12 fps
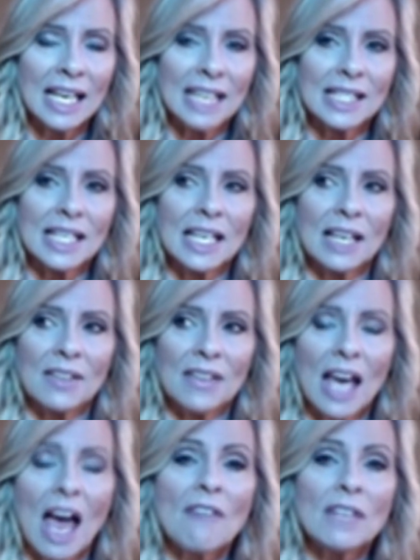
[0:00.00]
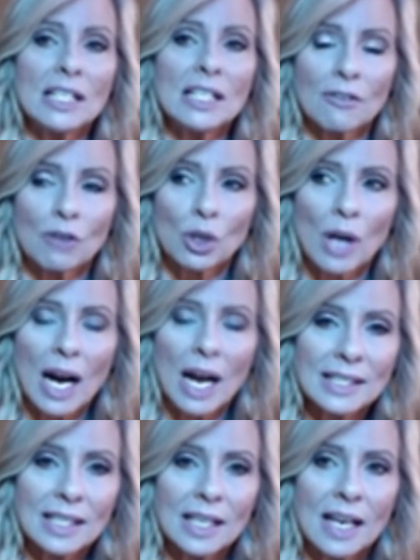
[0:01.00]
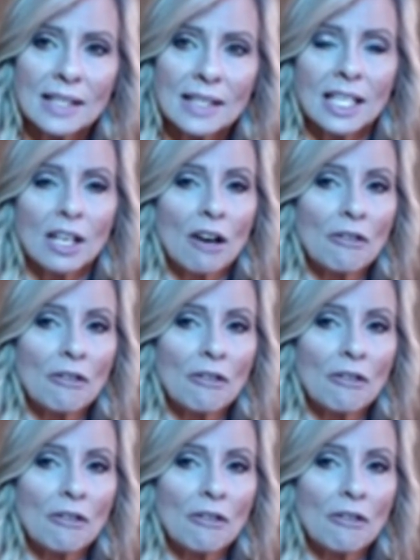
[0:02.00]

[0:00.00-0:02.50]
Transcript: is the the evidence of christ in us and in